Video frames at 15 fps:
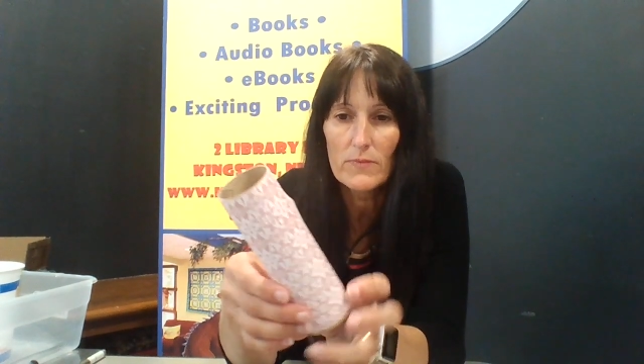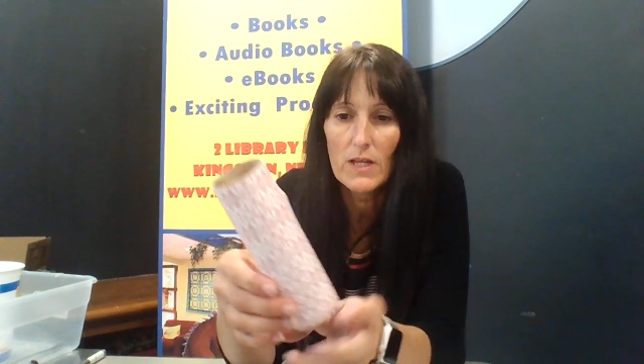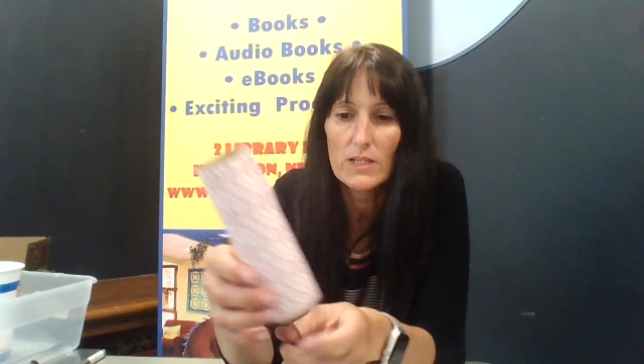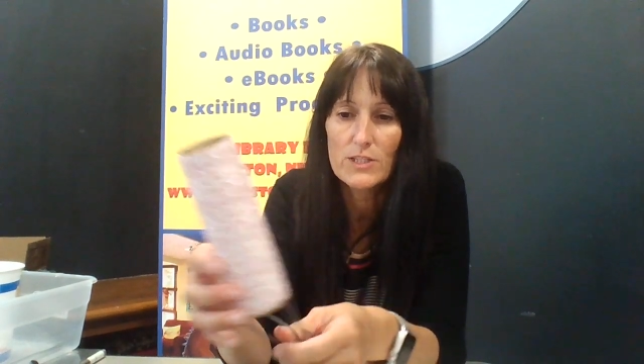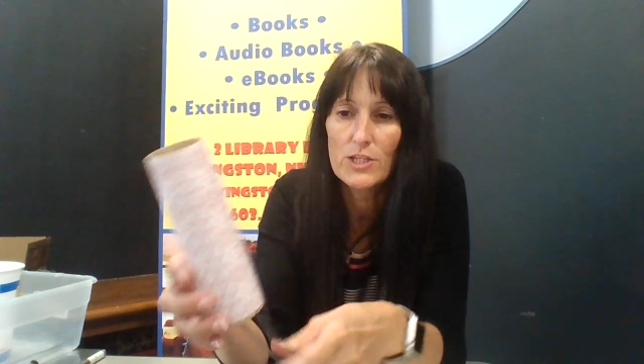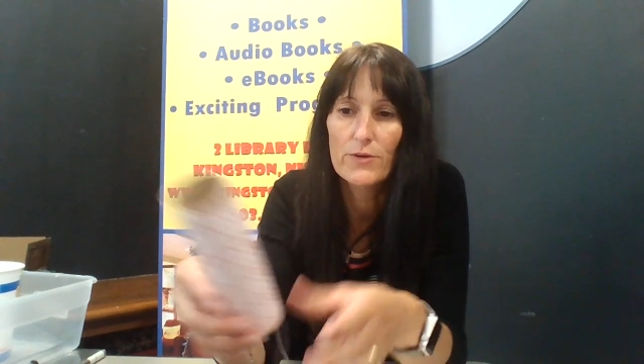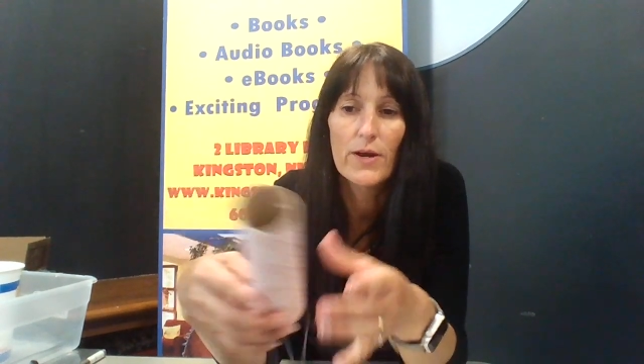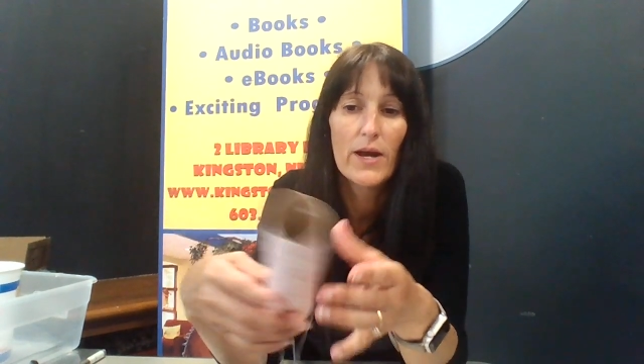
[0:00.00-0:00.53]

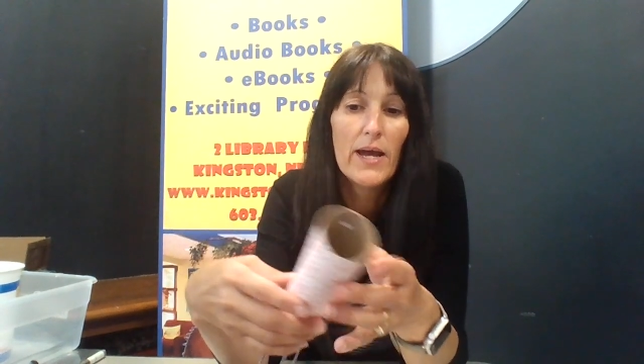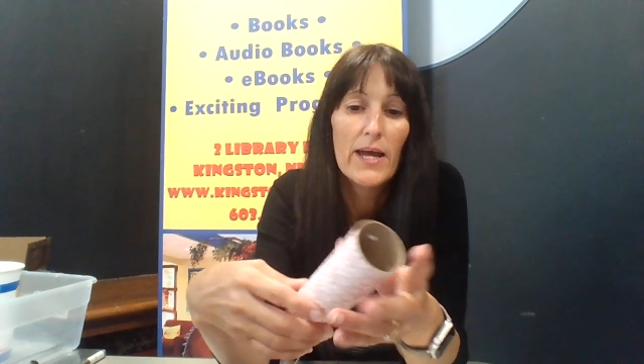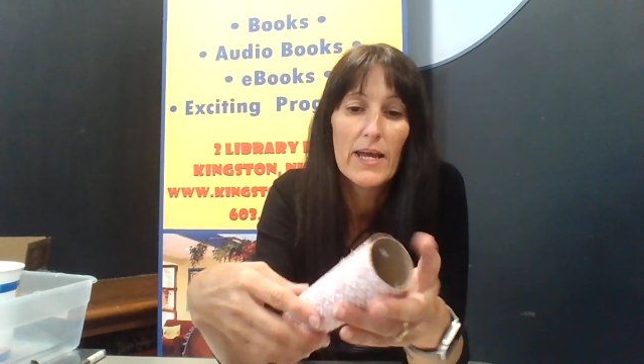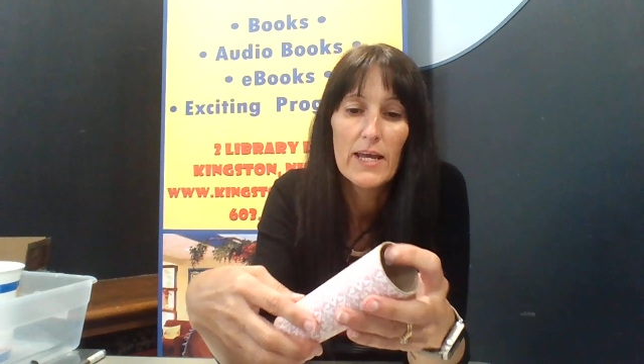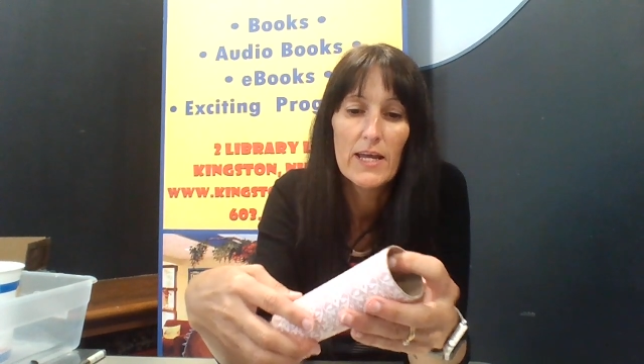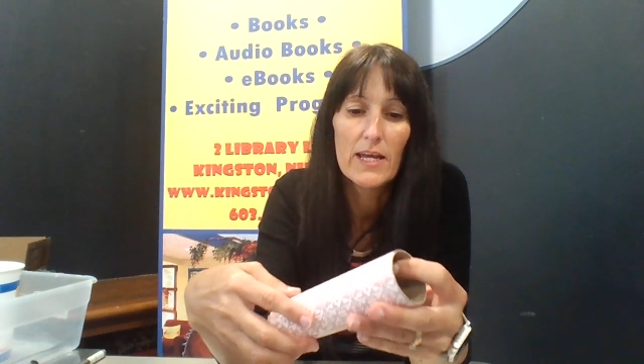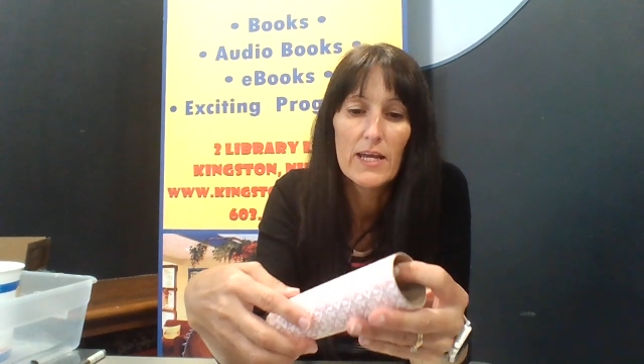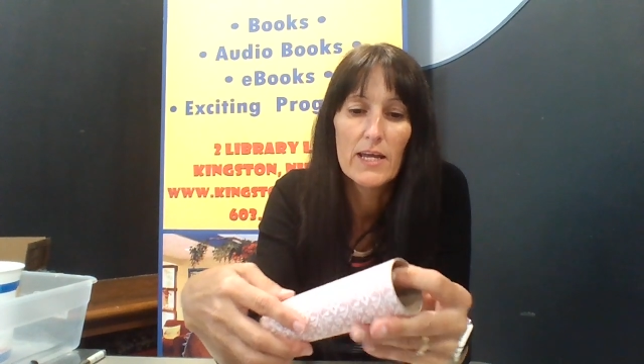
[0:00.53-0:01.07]
So
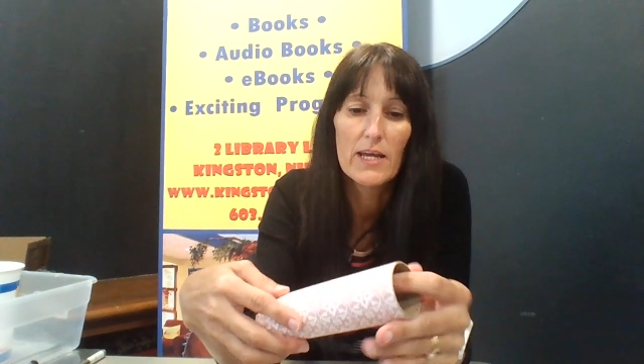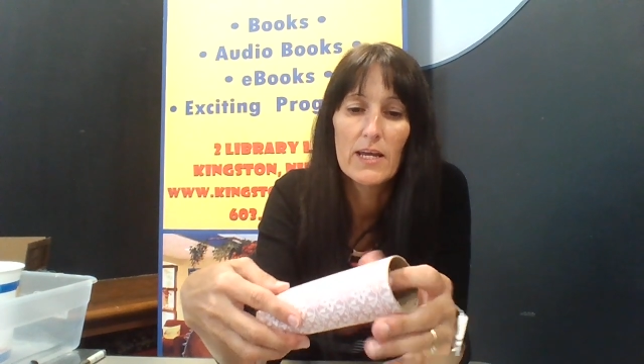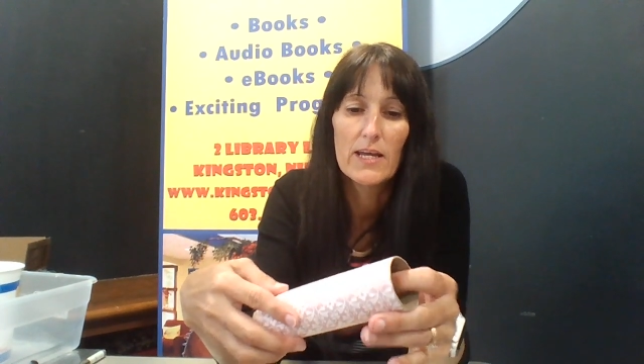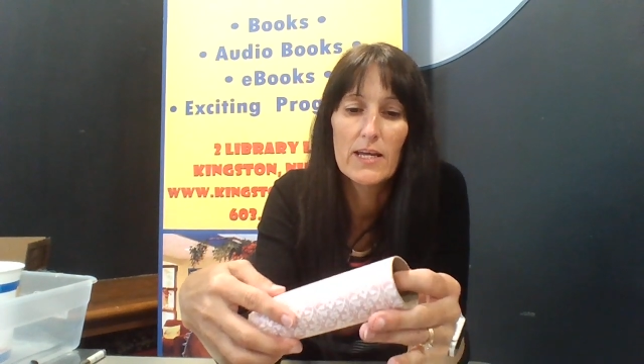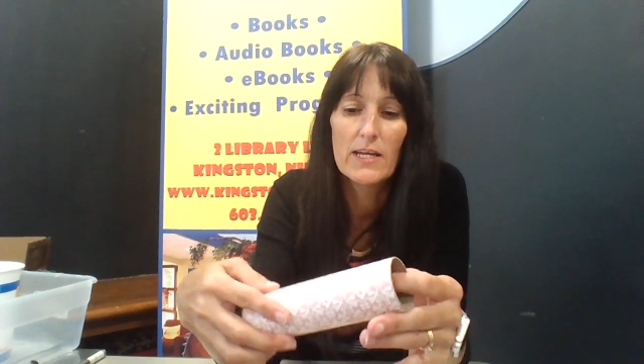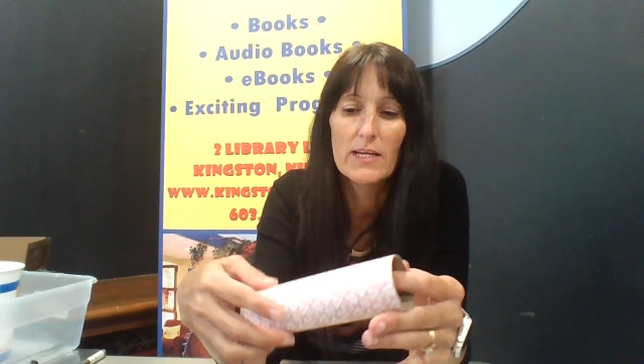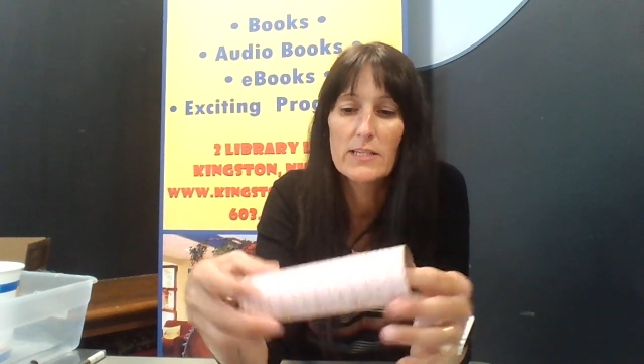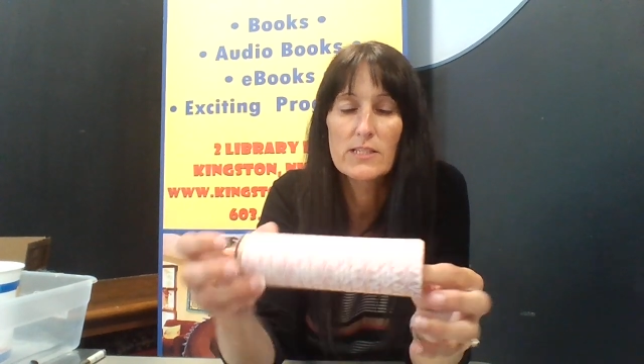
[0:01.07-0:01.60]

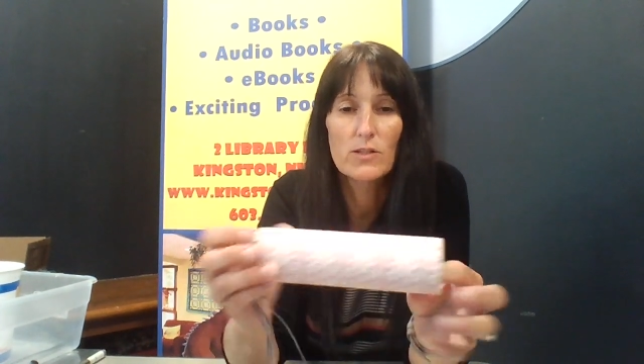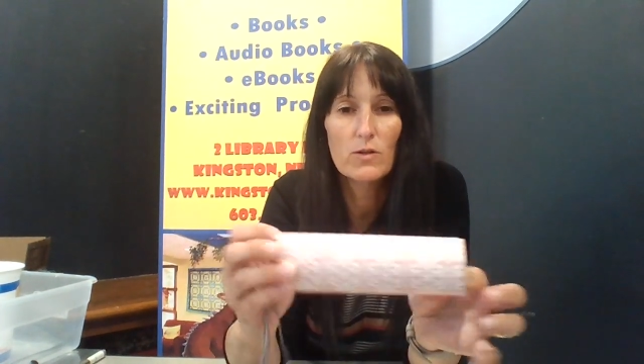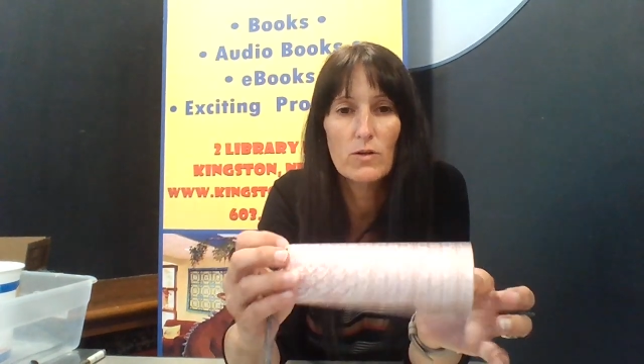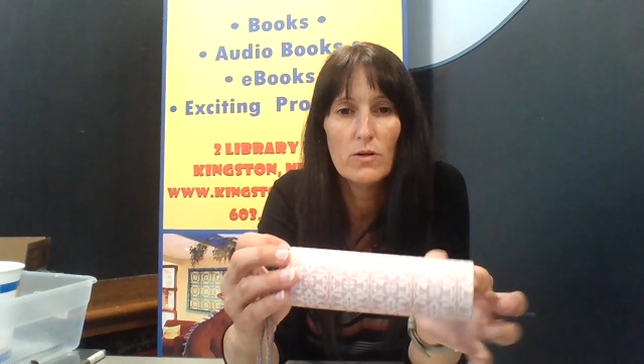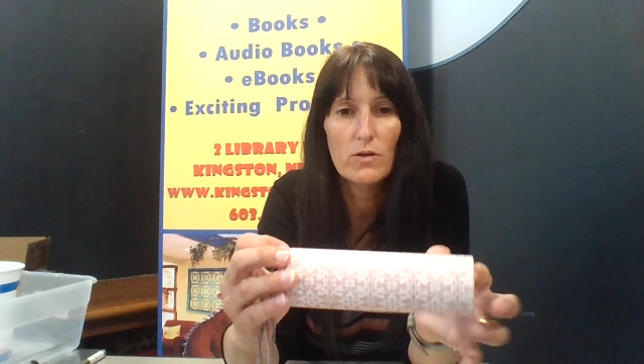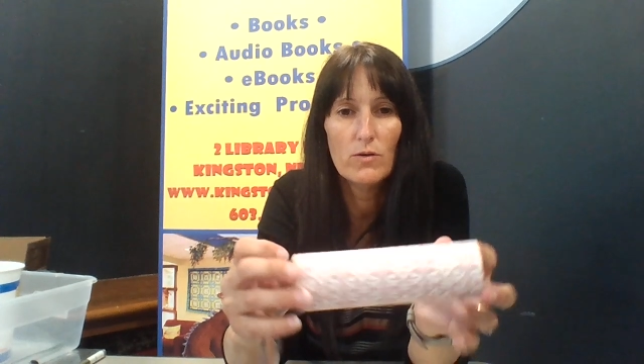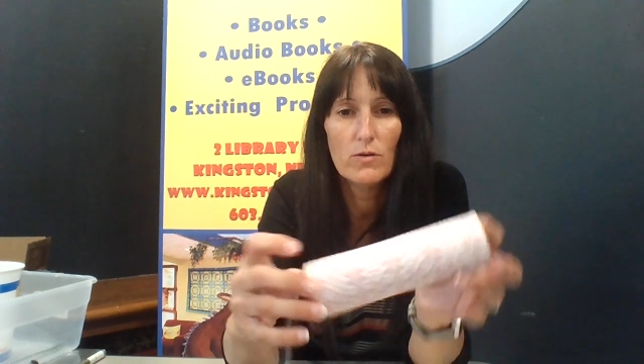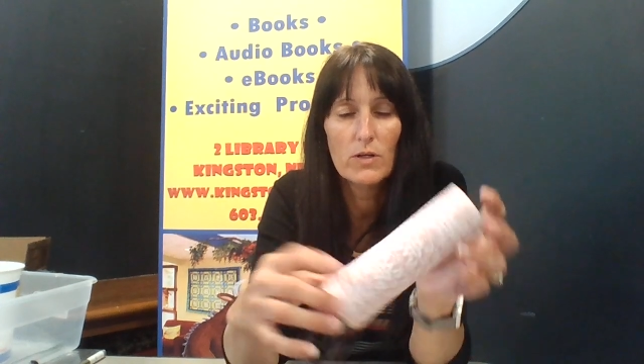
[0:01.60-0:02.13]
it's
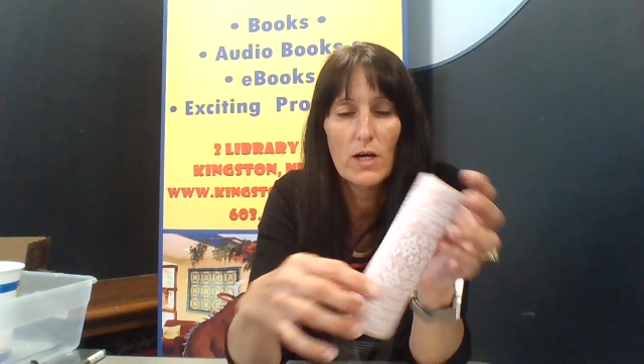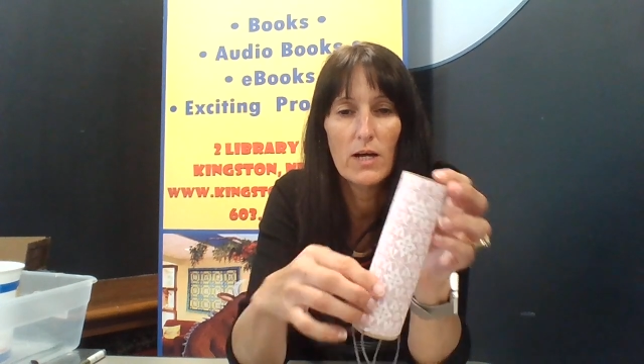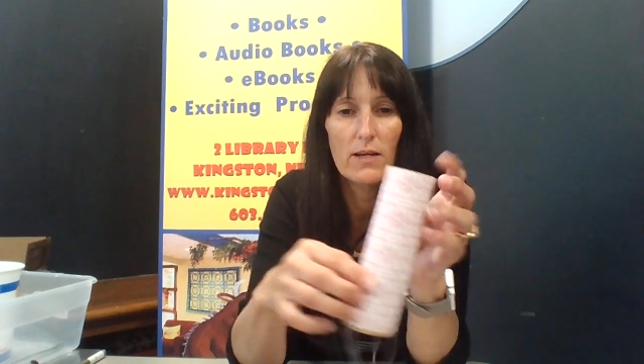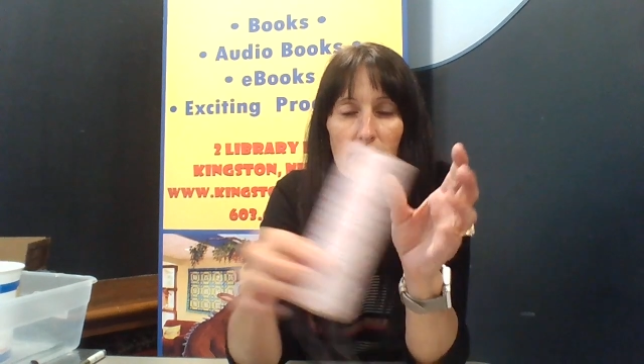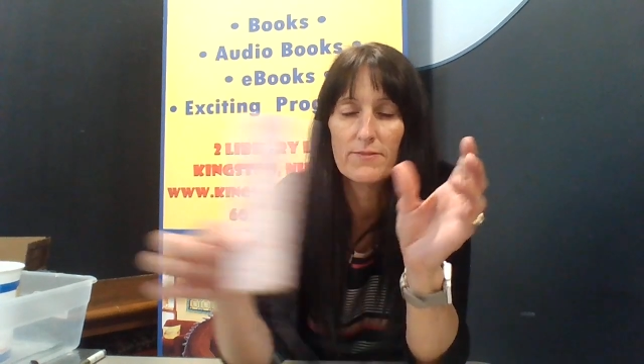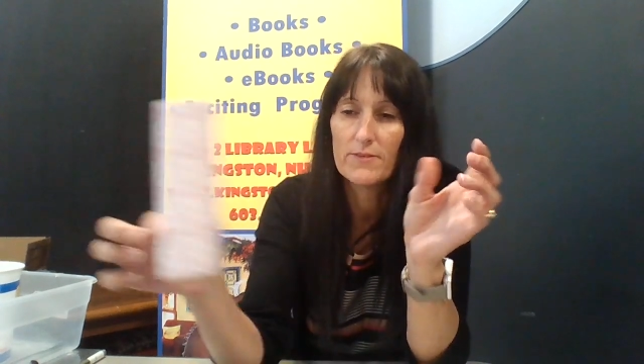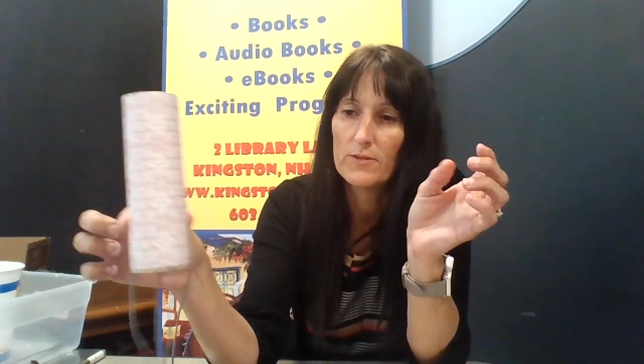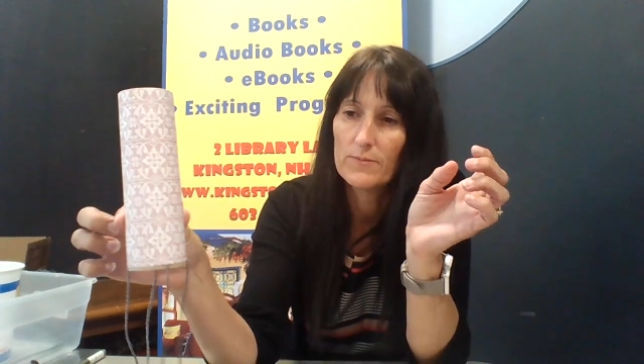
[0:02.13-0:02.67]
all
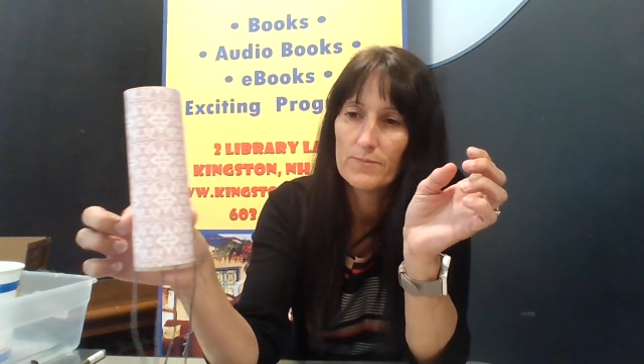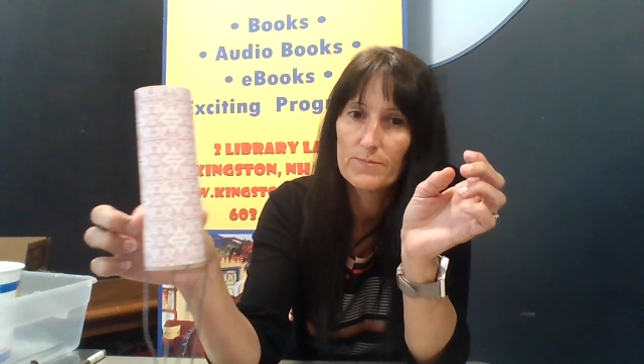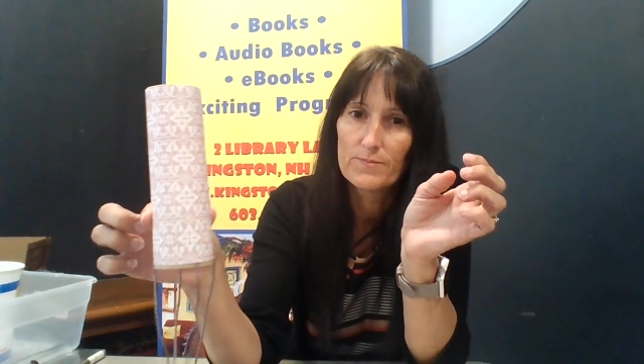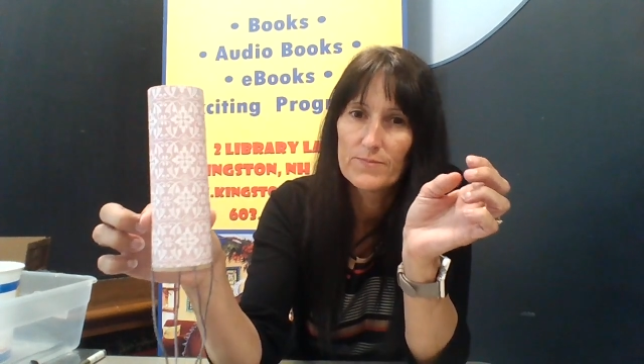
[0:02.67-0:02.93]
colourful.